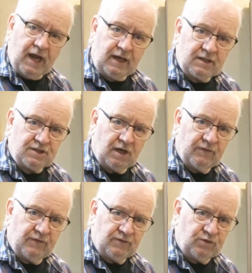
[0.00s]
jack
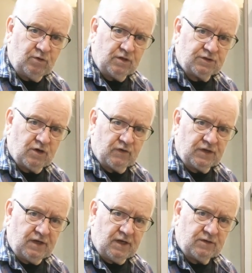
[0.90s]
itself, do a little
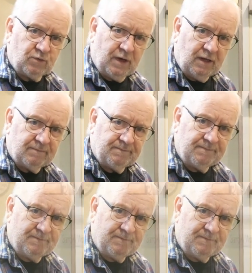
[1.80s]
service on it as well.